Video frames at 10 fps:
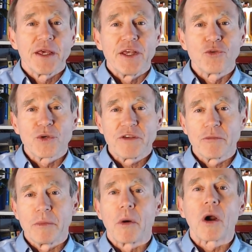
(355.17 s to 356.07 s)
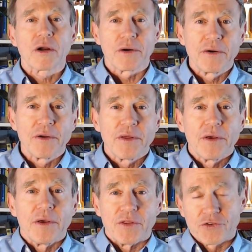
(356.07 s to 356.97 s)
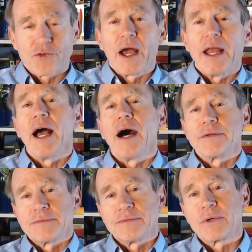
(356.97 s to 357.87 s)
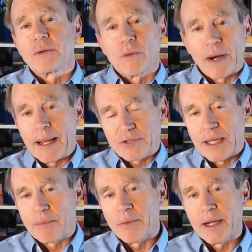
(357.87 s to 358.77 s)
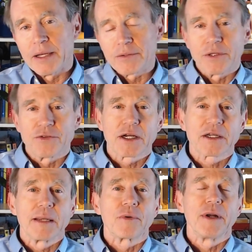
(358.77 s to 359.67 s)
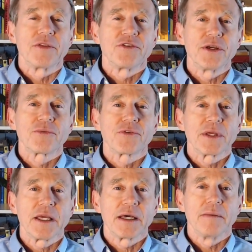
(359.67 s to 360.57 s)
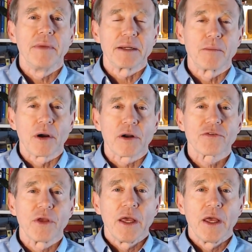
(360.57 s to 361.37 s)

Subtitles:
is we'll give him a marker that's dried out, or we'll wrap tape around, duct tape around the tips so he can't make marks.